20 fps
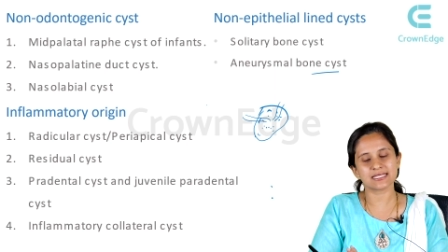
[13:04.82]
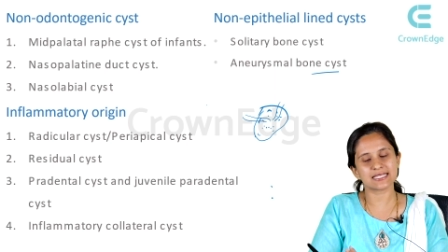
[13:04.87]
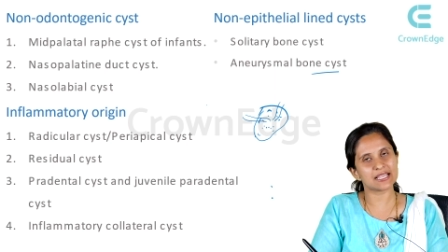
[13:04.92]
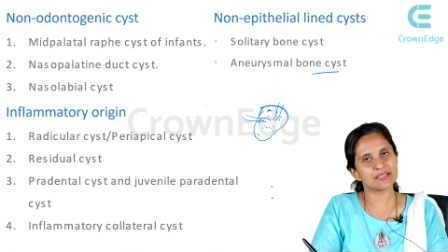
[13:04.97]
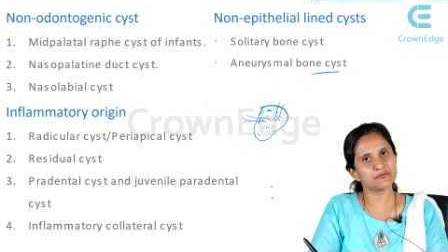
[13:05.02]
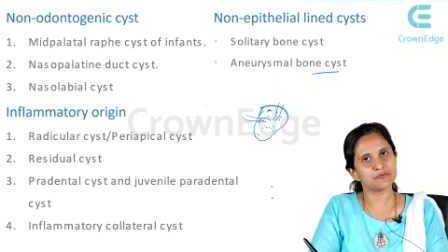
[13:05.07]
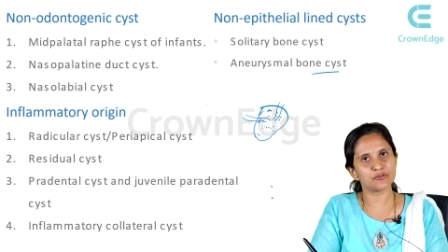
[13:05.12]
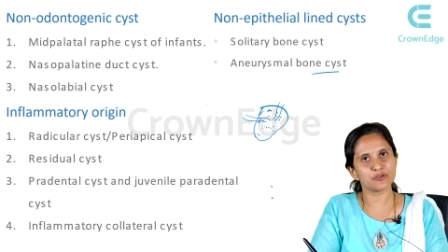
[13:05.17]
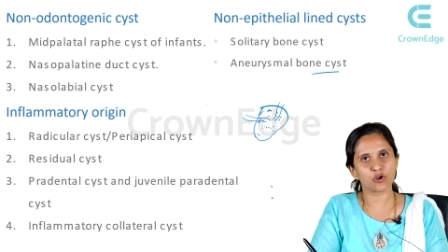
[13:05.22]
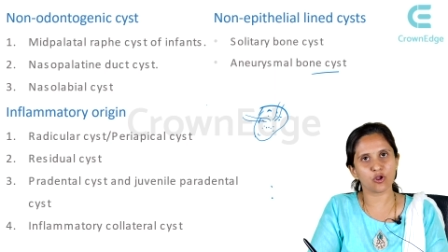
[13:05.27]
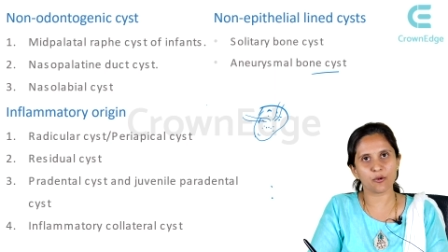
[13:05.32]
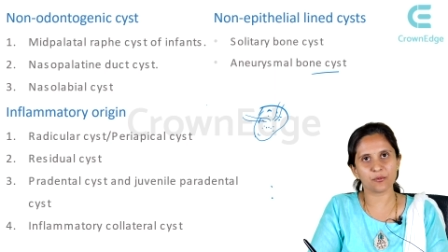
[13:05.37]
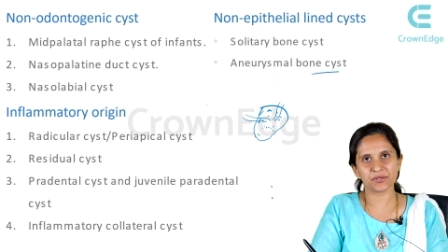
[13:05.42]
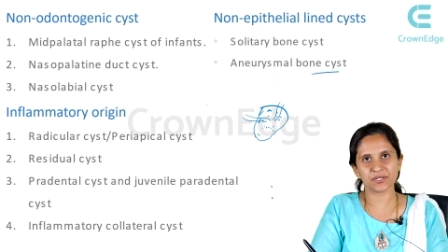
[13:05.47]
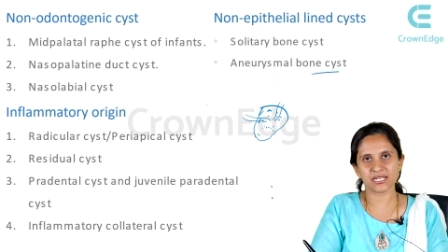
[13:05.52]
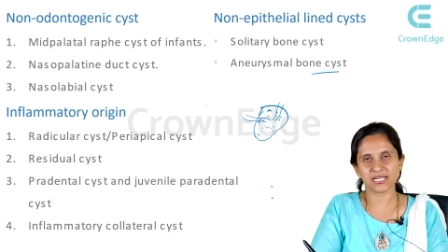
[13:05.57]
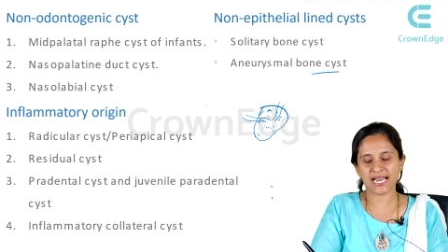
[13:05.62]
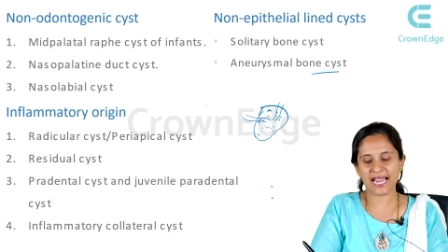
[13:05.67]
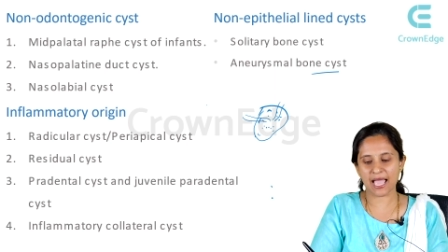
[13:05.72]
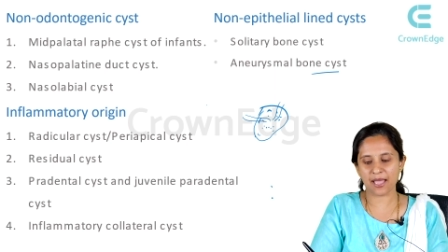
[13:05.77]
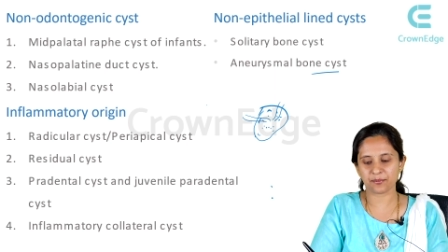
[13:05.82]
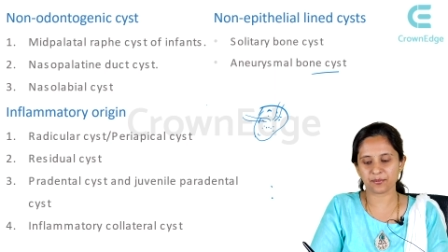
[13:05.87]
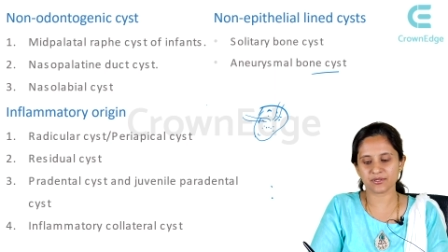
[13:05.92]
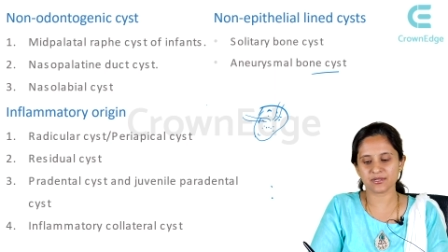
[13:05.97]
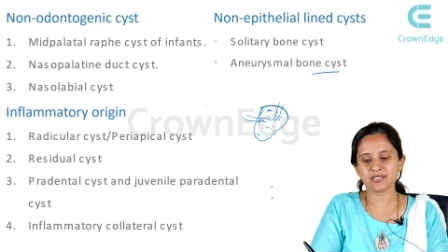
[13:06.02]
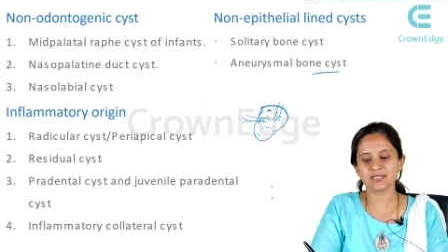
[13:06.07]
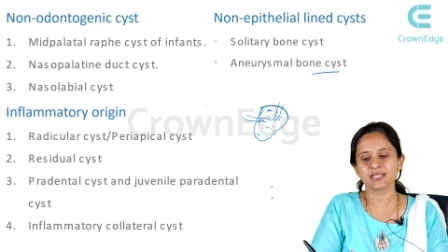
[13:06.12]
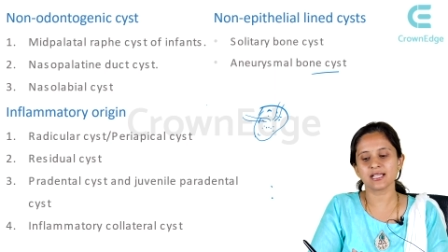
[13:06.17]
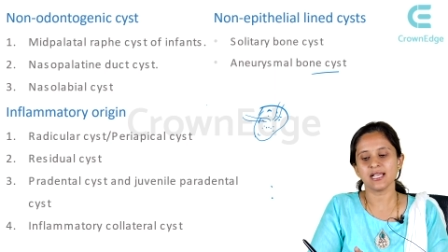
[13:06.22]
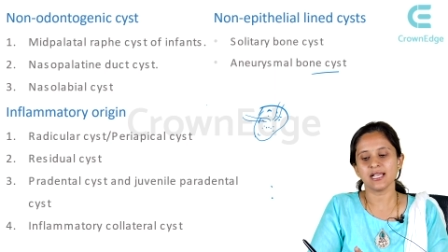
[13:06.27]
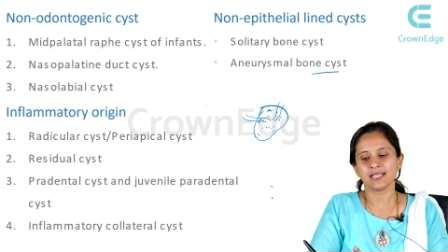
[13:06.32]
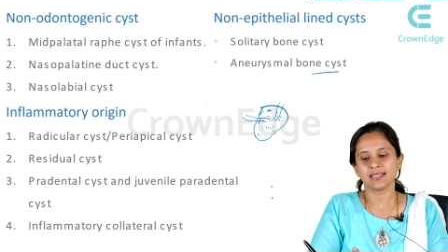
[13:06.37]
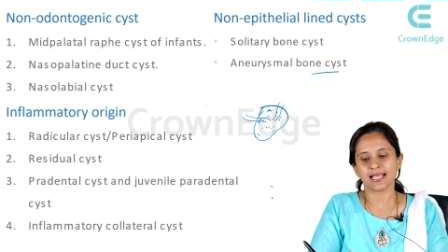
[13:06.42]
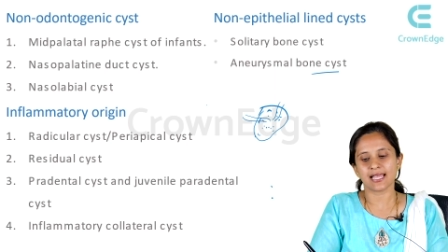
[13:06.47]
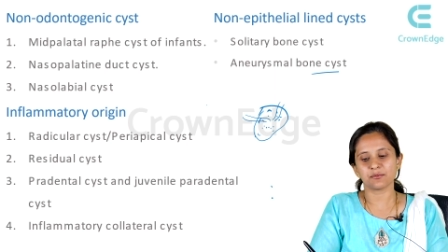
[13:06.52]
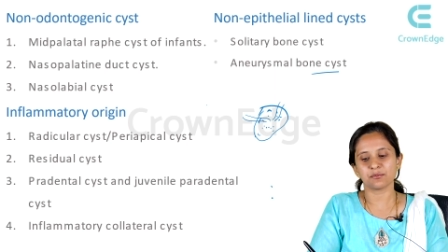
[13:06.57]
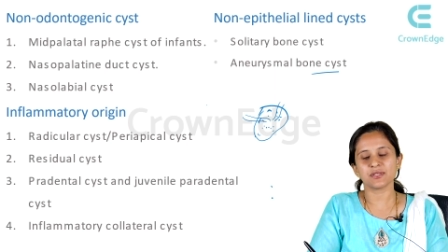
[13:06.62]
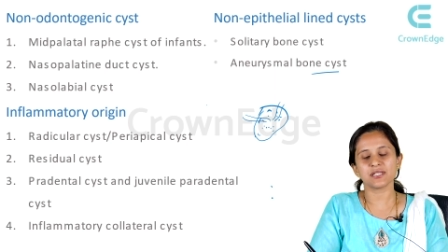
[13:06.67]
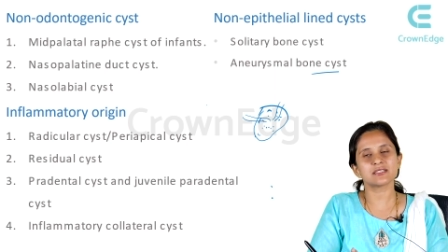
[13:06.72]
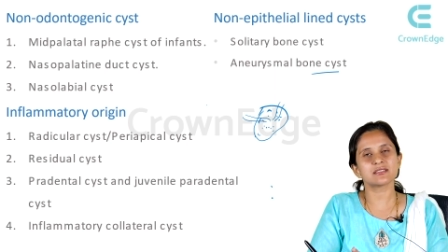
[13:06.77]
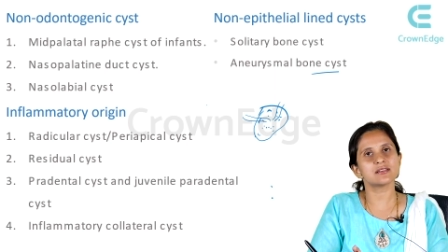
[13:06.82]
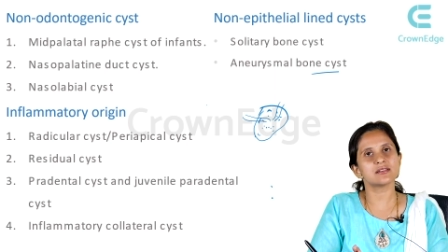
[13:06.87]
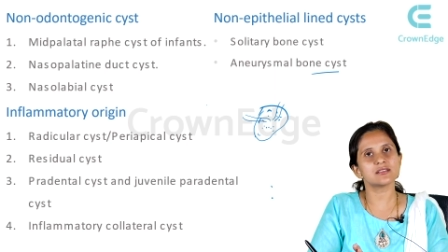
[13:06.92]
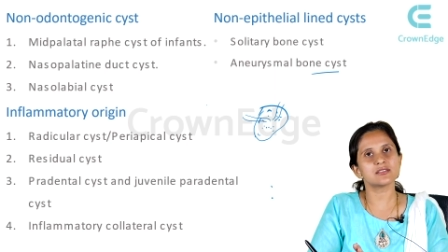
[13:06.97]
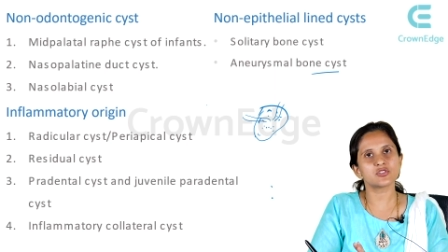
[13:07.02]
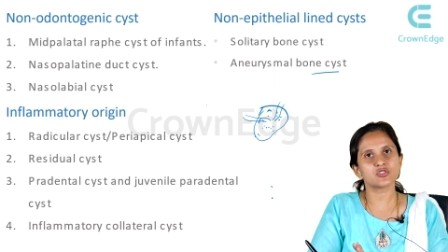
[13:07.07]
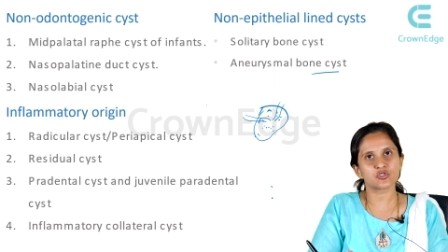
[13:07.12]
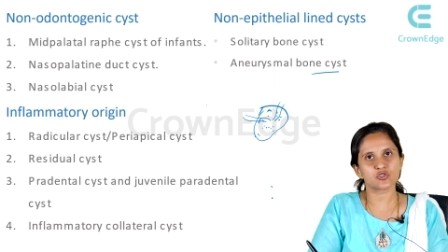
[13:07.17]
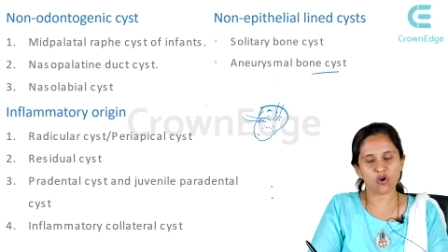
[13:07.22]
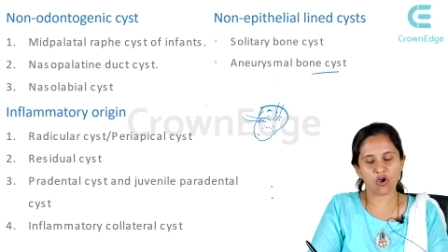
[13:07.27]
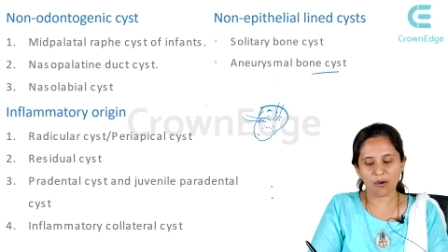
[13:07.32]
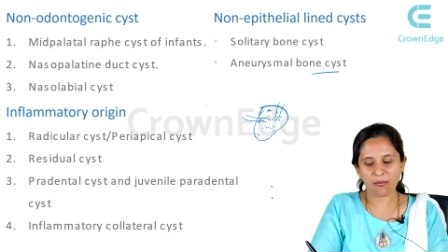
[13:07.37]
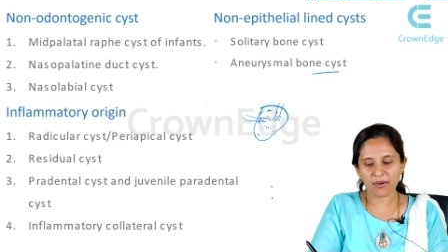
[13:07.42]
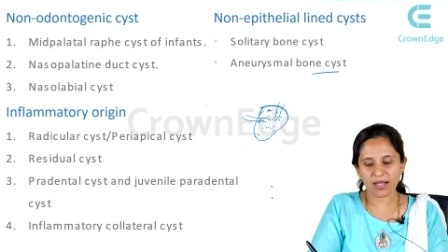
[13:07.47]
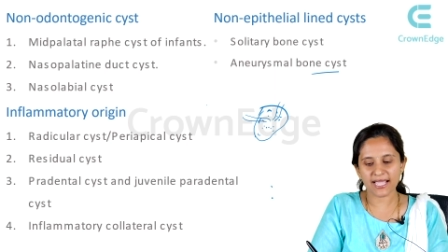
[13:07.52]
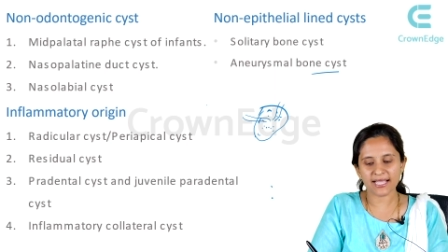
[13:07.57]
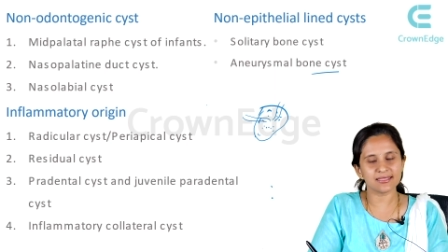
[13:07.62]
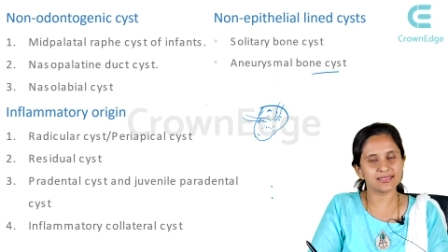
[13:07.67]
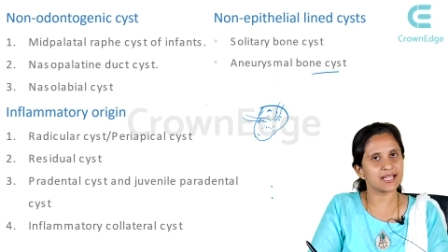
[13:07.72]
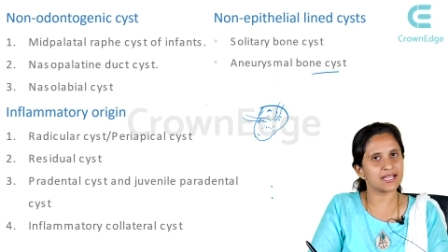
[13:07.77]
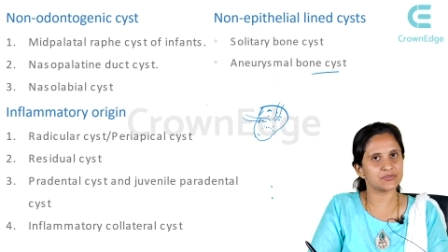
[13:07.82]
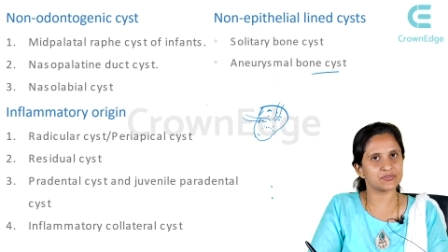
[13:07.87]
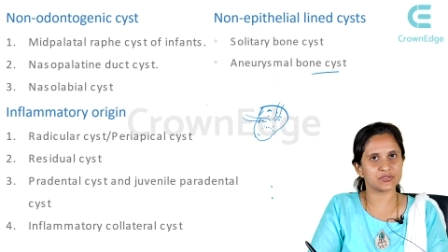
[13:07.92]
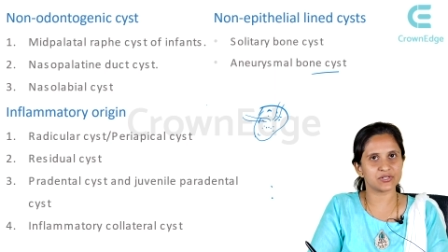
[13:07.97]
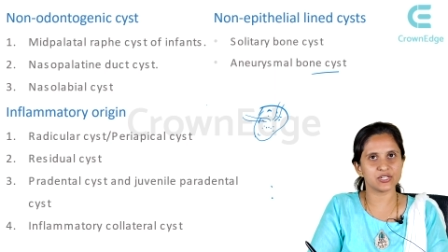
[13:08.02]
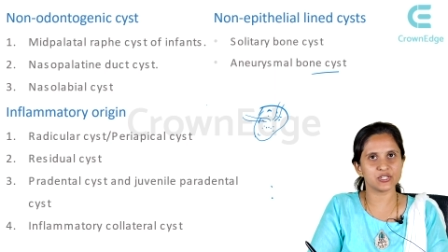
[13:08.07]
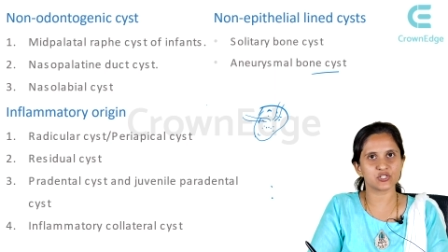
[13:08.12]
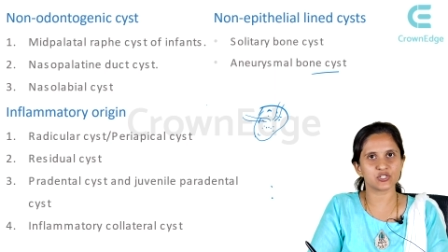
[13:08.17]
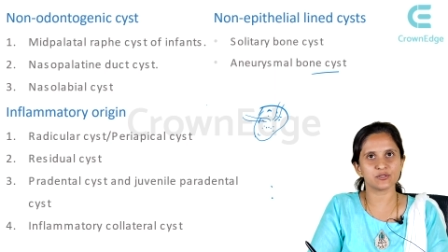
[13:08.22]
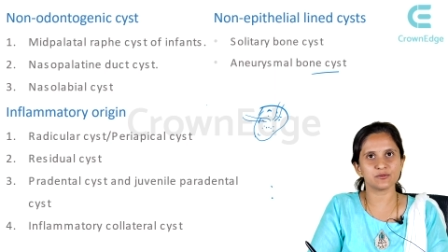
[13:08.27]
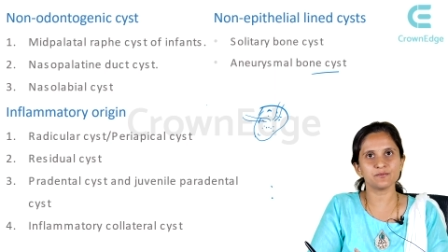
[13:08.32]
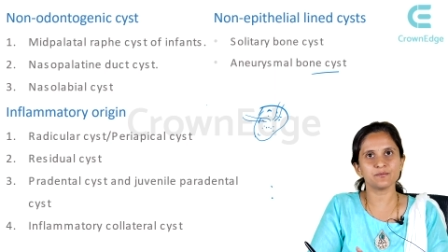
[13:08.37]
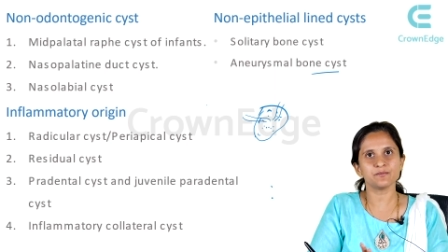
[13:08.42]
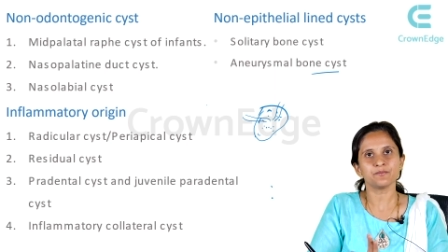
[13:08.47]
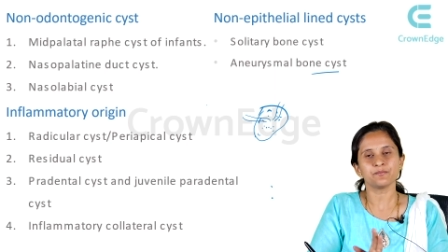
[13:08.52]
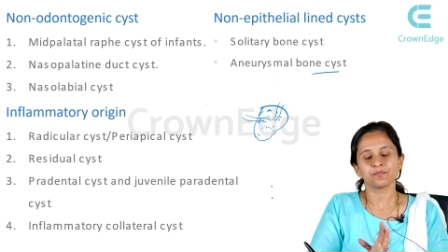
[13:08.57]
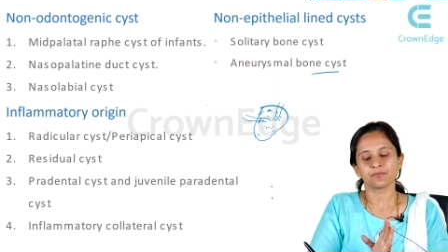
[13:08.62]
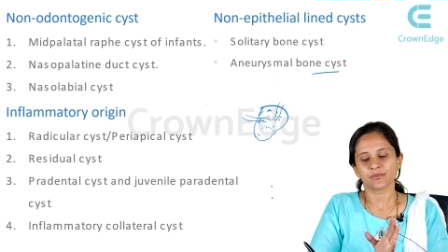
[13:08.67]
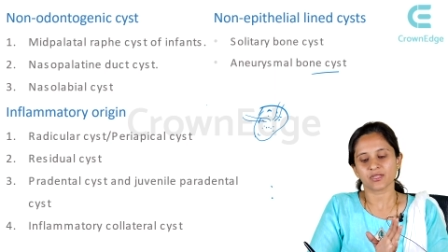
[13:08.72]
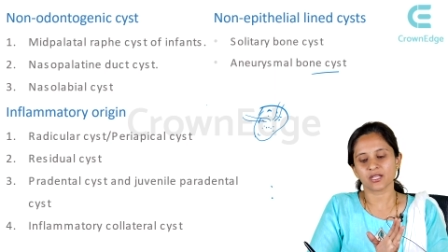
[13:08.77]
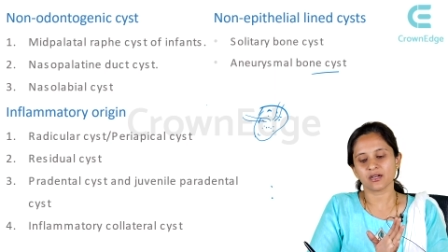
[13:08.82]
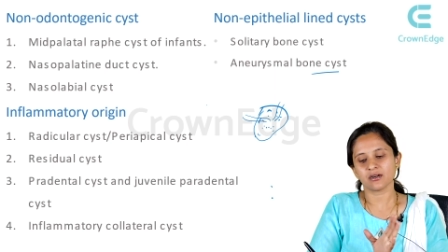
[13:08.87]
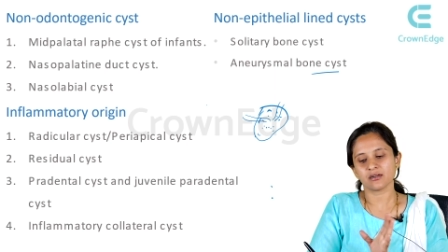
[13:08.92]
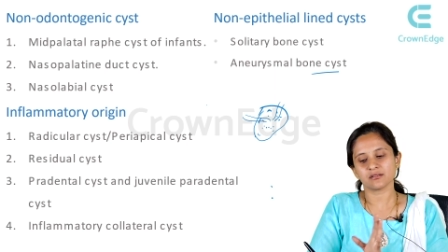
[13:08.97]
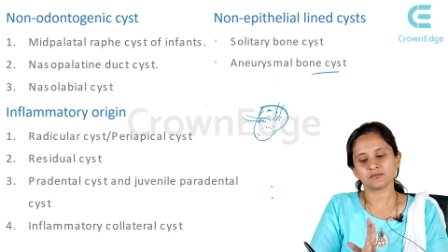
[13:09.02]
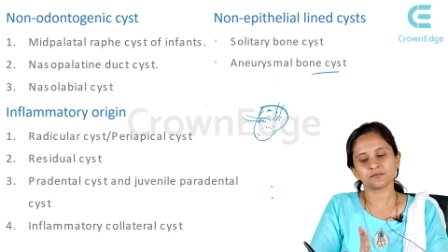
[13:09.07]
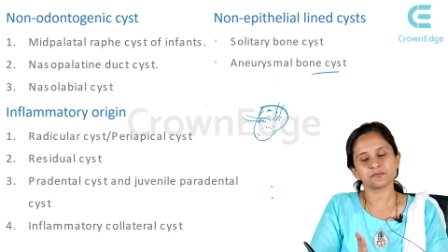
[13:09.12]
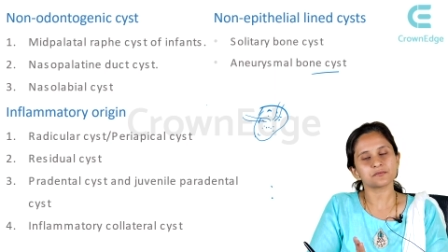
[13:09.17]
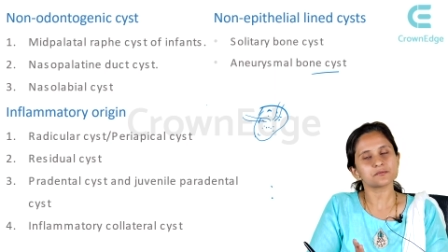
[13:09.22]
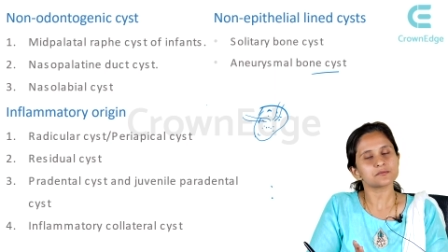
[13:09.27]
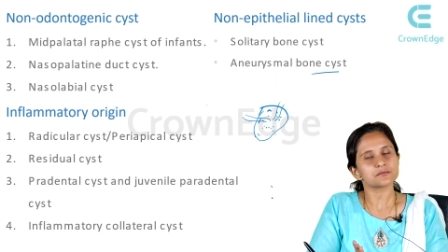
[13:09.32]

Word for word: same phenomenon happens. That means there is trauma in that region, uh,